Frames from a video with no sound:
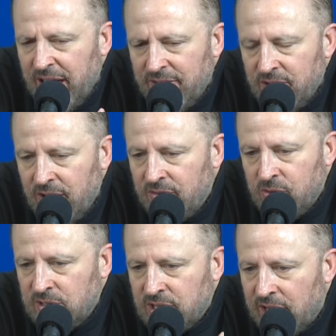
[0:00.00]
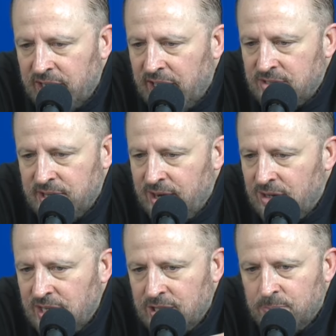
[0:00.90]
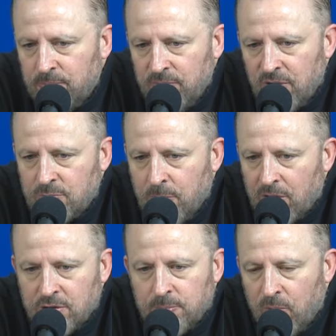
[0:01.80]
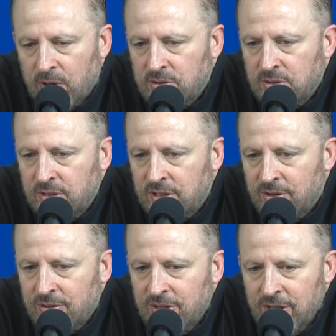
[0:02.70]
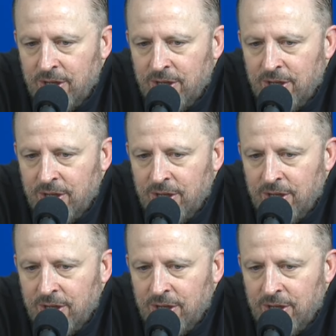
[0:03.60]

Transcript: everyone's got naysayers that's that's part of sports you know